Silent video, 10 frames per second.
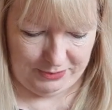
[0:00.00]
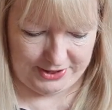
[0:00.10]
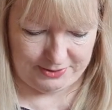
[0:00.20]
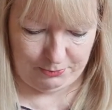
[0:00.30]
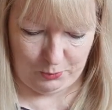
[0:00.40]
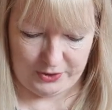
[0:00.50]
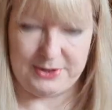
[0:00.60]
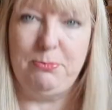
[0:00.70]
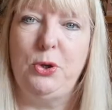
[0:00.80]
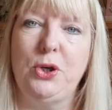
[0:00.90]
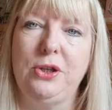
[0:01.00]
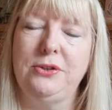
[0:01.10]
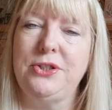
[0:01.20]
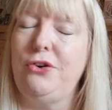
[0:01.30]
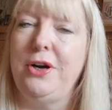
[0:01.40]
Because I bought this book.
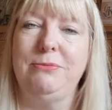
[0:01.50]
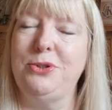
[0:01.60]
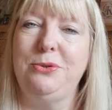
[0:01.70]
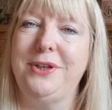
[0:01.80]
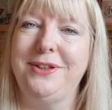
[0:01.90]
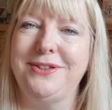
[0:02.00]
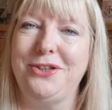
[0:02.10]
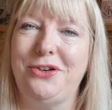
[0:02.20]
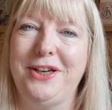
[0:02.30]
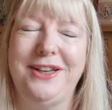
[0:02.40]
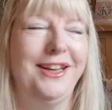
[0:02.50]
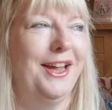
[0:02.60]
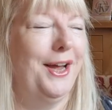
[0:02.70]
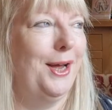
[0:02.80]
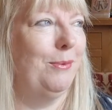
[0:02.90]
Sorry, I haven't talked yet. Sorry,
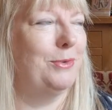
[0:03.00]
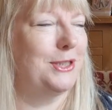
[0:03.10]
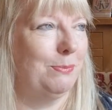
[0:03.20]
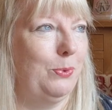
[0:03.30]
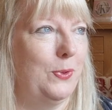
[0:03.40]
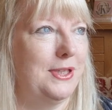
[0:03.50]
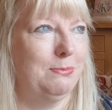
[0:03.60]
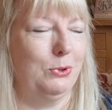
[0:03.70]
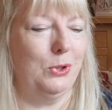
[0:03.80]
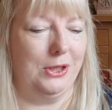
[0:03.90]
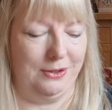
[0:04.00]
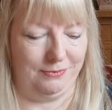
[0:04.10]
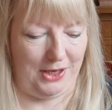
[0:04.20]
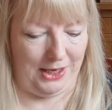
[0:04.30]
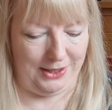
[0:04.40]
because I bought this book,
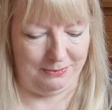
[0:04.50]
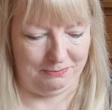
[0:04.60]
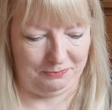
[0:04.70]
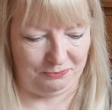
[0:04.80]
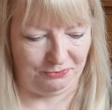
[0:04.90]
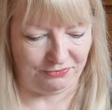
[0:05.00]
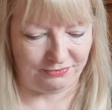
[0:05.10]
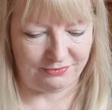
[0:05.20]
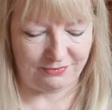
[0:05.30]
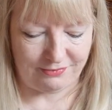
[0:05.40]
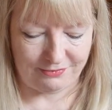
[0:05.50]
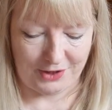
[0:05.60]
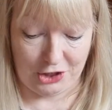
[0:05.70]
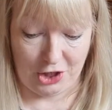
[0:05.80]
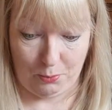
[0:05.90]

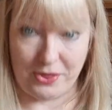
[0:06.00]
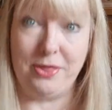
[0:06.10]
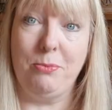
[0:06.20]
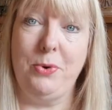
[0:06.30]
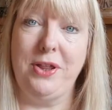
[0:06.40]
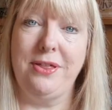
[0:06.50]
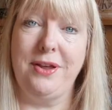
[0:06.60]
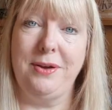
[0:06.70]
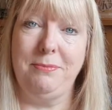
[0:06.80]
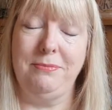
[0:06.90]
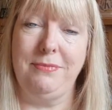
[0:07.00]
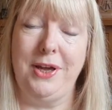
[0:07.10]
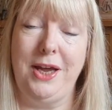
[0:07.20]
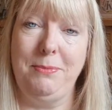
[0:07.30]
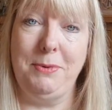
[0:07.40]
yeah, with him
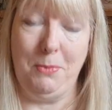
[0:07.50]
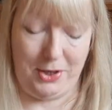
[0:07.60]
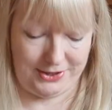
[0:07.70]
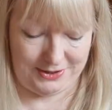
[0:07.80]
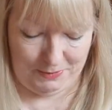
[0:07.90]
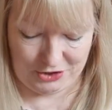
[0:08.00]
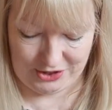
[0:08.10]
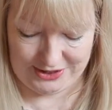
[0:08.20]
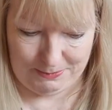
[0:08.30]
in mind, especially.